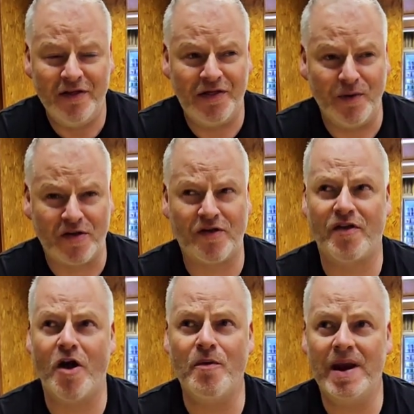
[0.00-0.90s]
There were
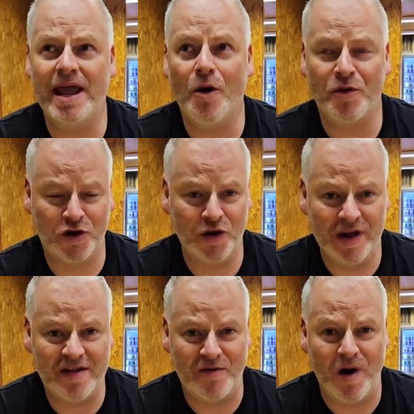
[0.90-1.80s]
so many
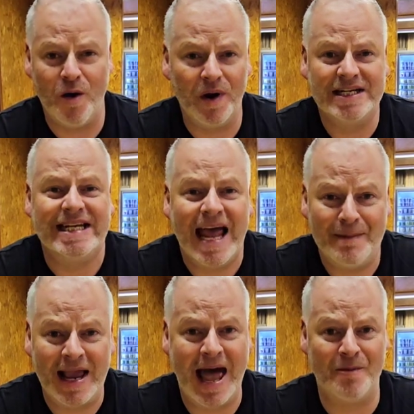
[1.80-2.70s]
opportunities where I wanted to get my
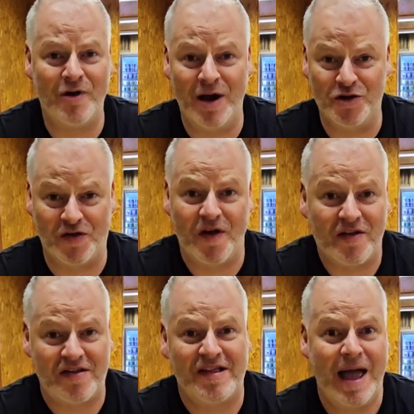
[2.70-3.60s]
camera out and just sort of
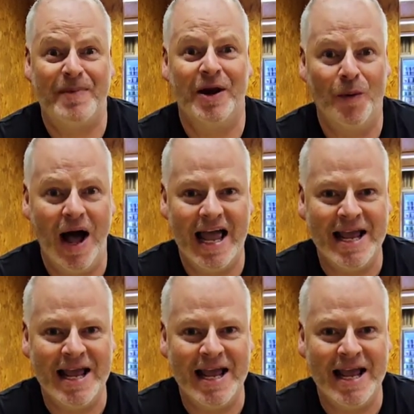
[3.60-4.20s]
snap it away.